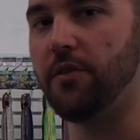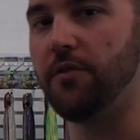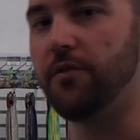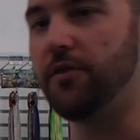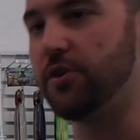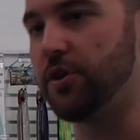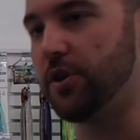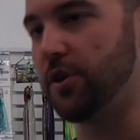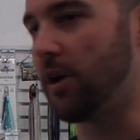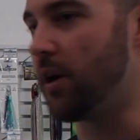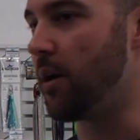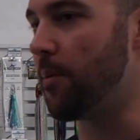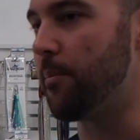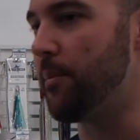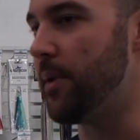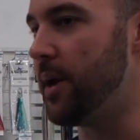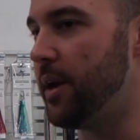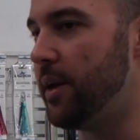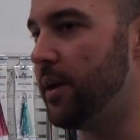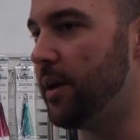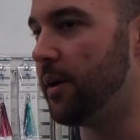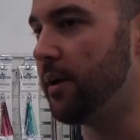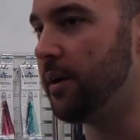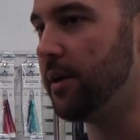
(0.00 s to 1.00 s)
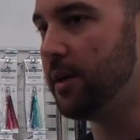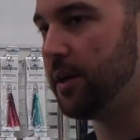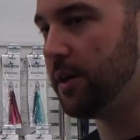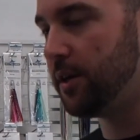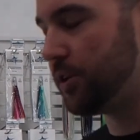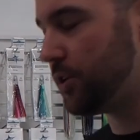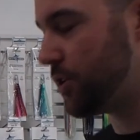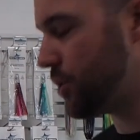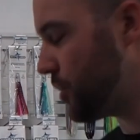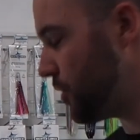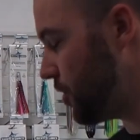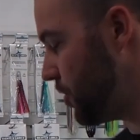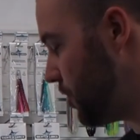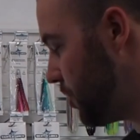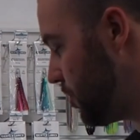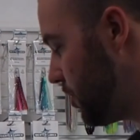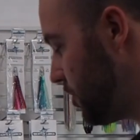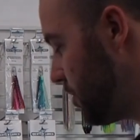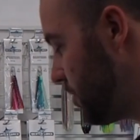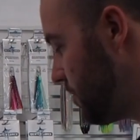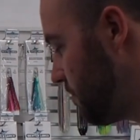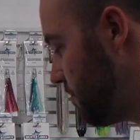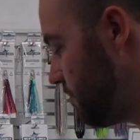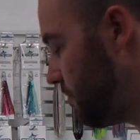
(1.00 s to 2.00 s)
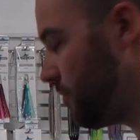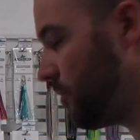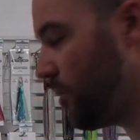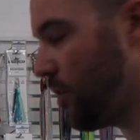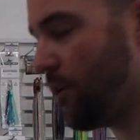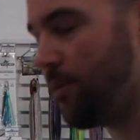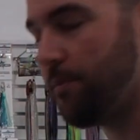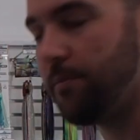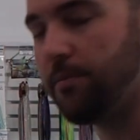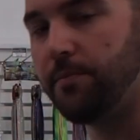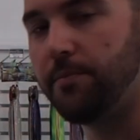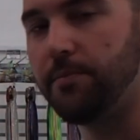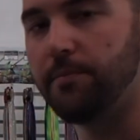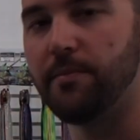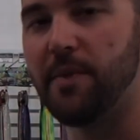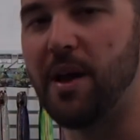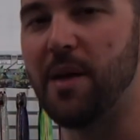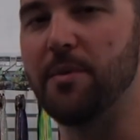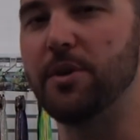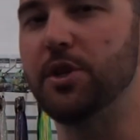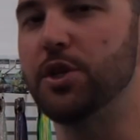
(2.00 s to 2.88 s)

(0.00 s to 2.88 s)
fishing like a metre to, you know, maybe